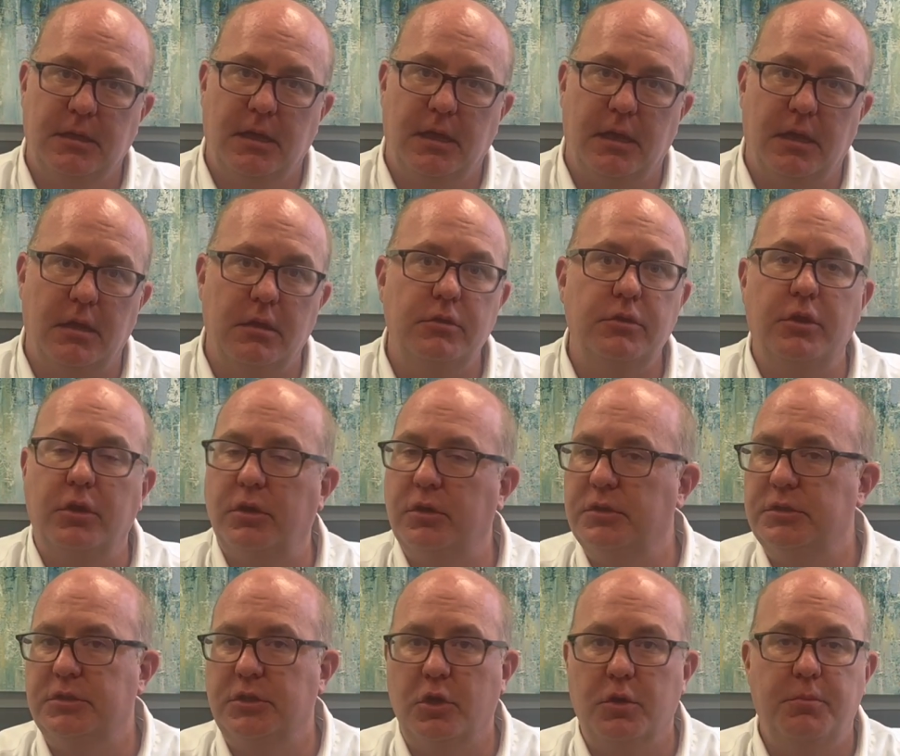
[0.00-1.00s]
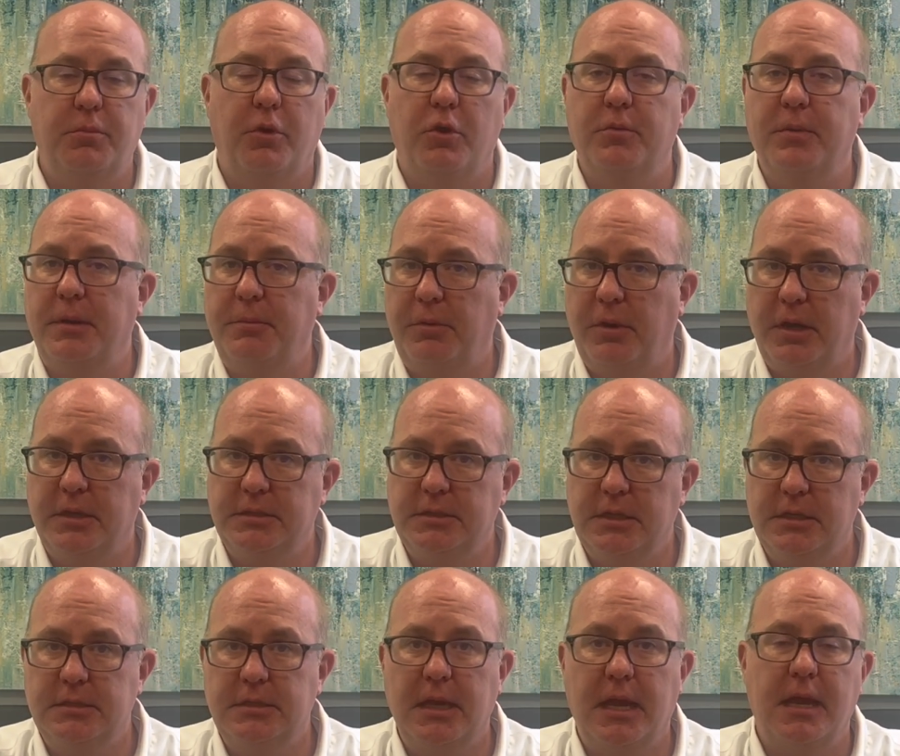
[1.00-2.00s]
Uh, there is no probate
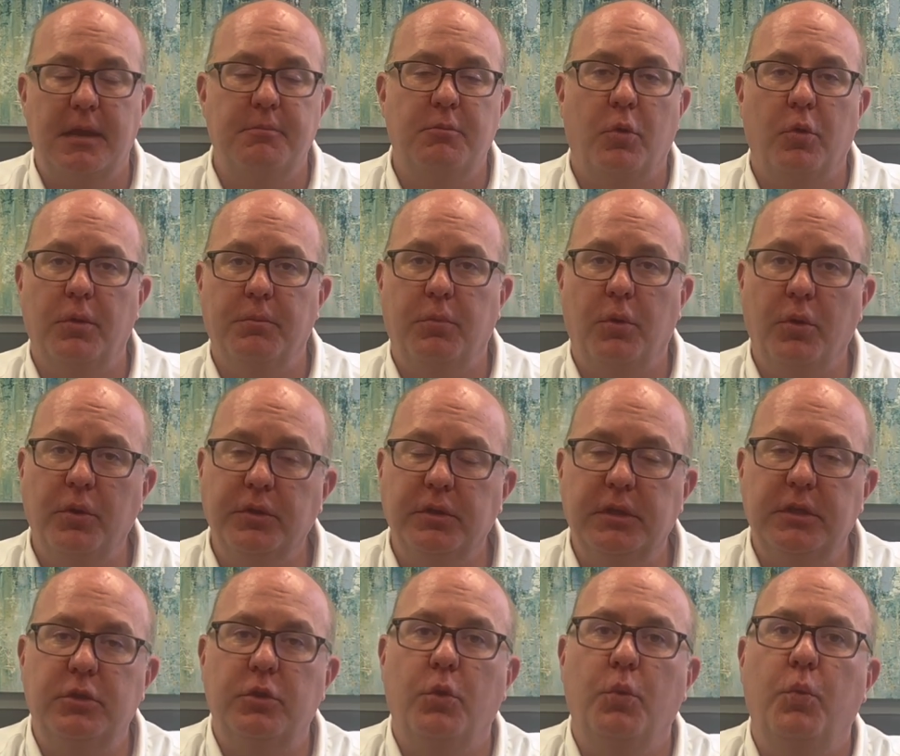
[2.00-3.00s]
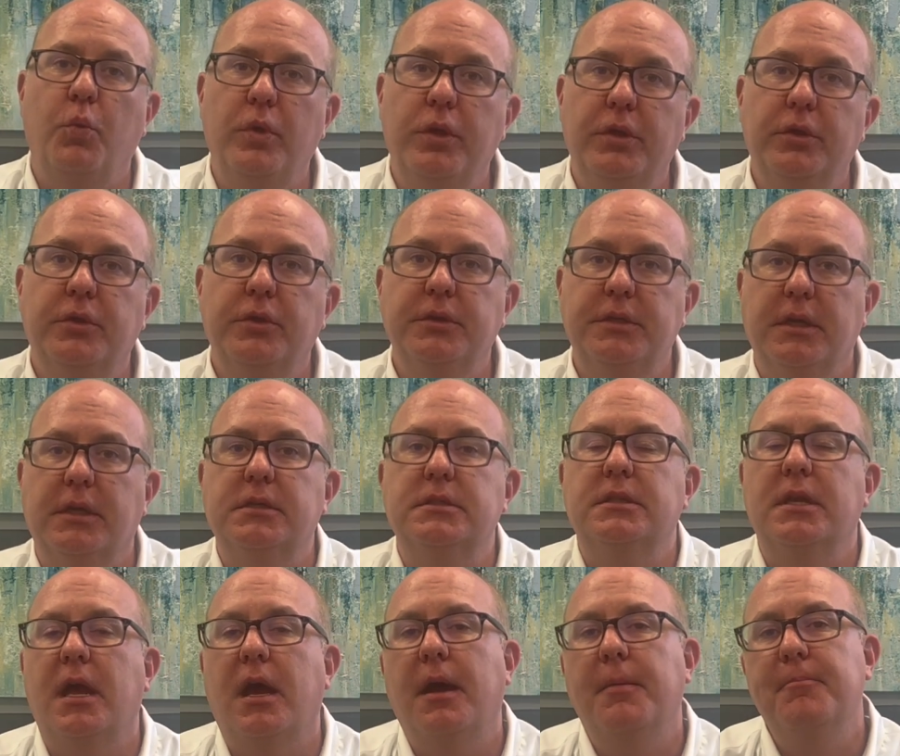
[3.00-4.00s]
process, and more importantly, the will does
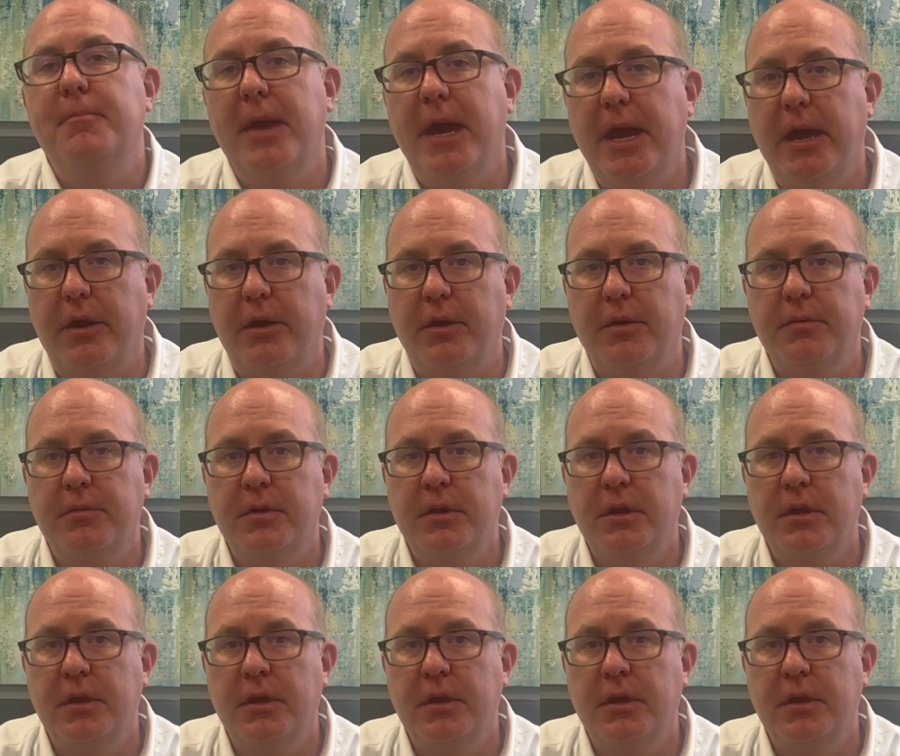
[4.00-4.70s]
not matter.